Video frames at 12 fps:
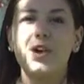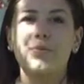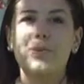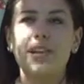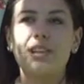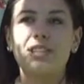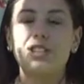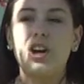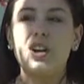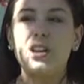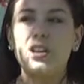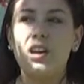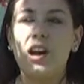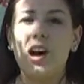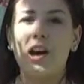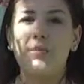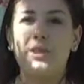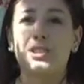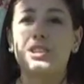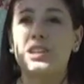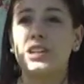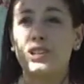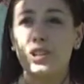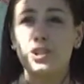We started, um, there's an
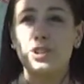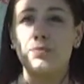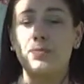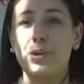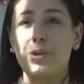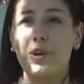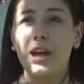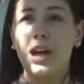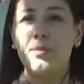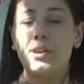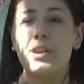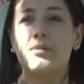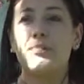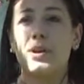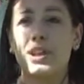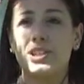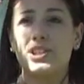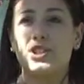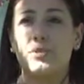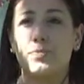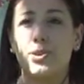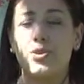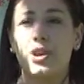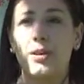internship program and an apprenticeship
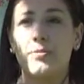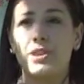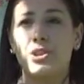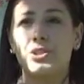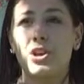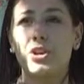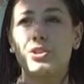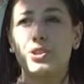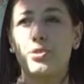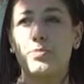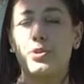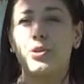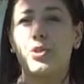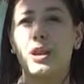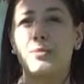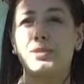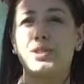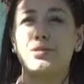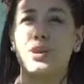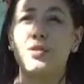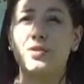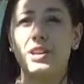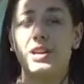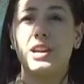program, and there's also programs
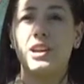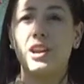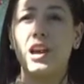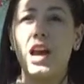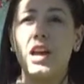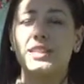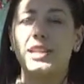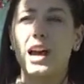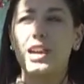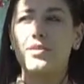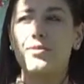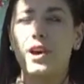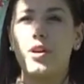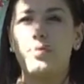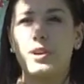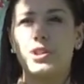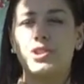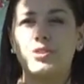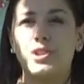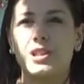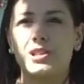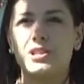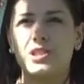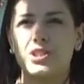throughout the year to kind of help
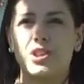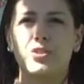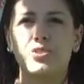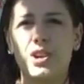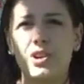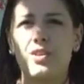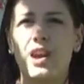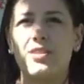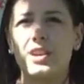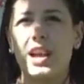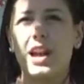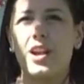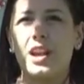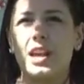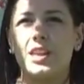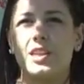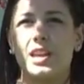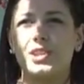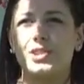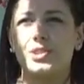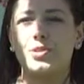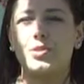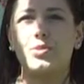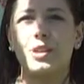interest children around the area. They
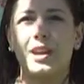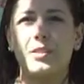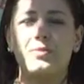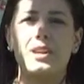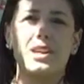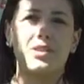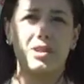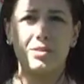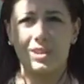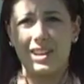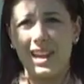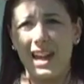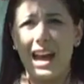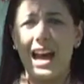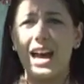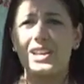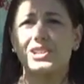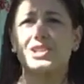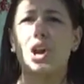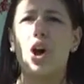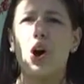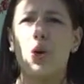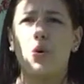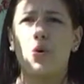do like a meet and greet with the cast,
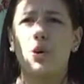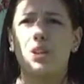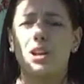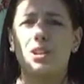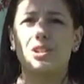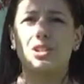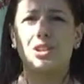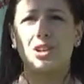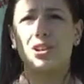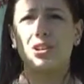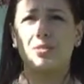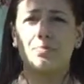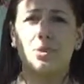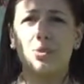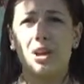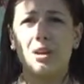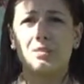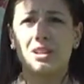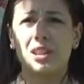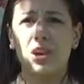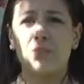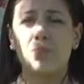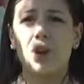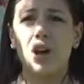or there's certain programs that
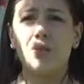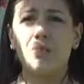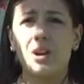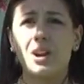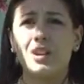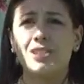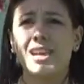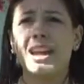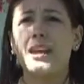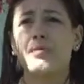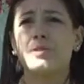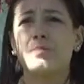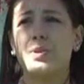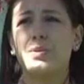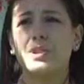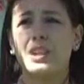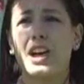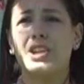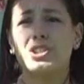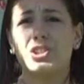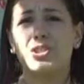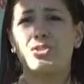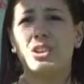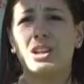they'll run where it's aimed mostly at
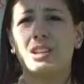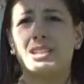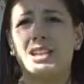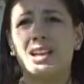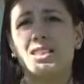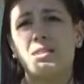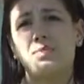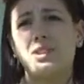children to get them